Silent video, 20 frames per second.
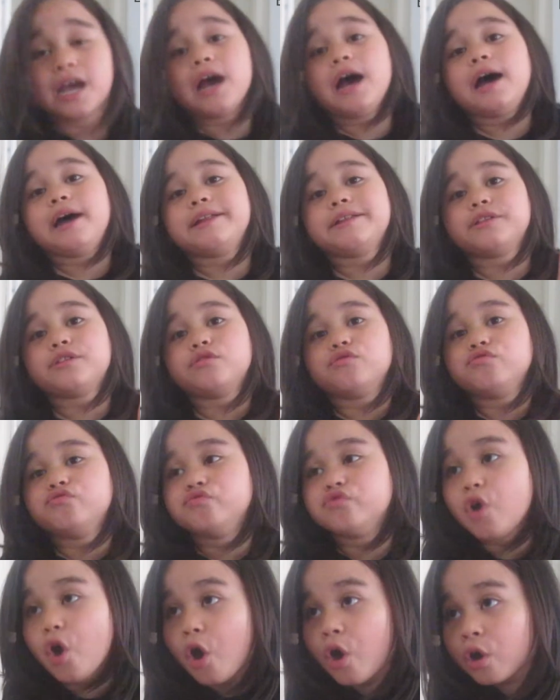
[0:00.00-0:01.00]
and the
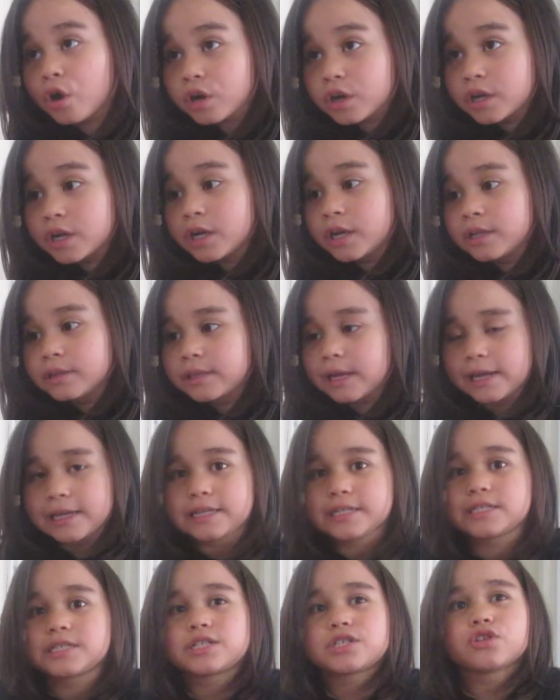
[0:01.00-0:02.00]
rock that
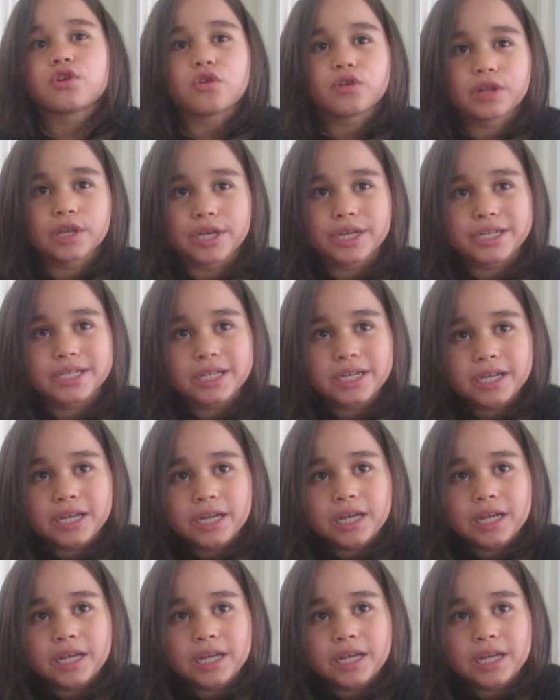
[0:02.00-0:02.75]
is solid,